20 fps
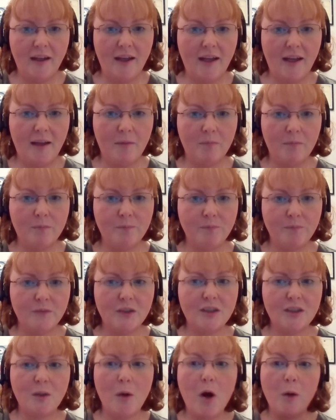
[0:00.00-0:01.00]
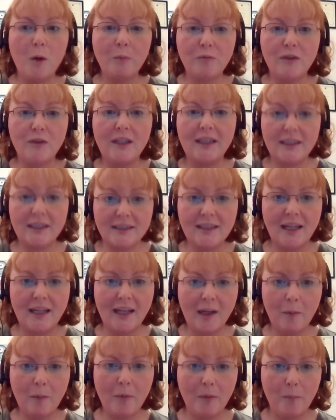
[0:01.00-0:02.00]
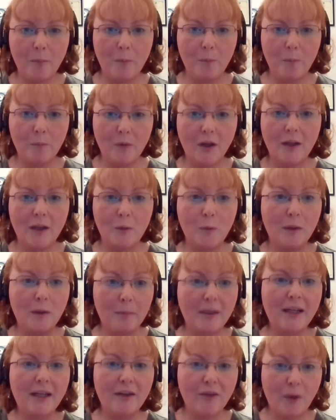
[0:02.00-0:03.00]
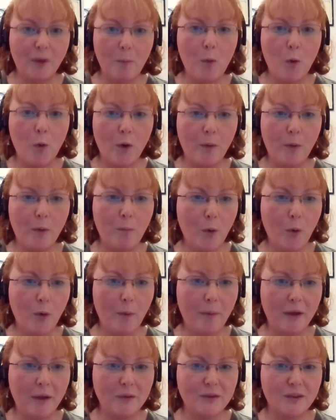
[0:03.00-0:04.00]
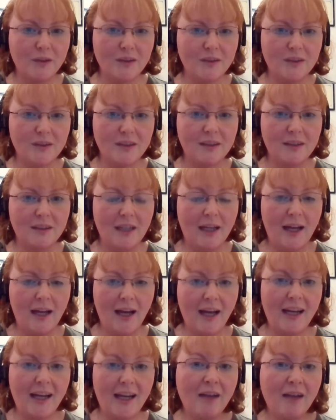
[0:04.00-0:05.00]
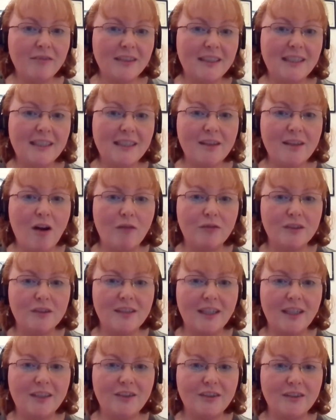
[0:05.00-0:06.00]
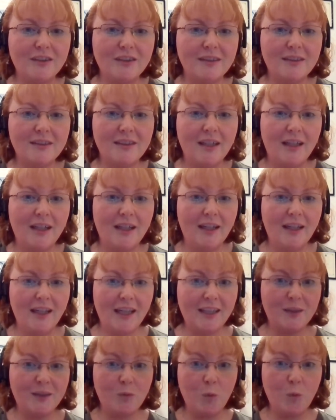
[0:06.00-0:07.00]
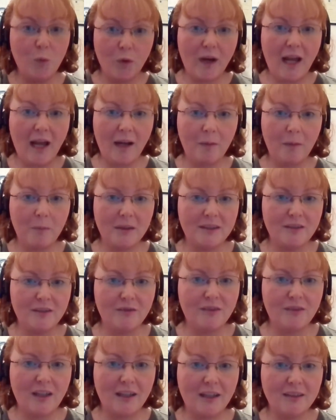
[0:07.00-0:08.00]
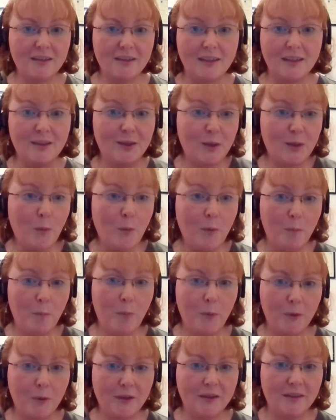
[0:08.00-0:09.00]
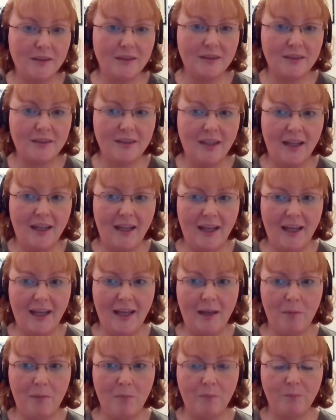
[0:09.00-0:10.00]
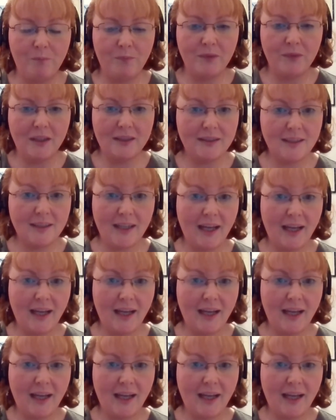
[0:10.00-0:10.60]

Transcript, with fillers: Um, so hopefully it's a little bit like we'll be hearing more and more about mm. it. Mm-hmm. And having these conversations is one element of that that's so important. Um, I just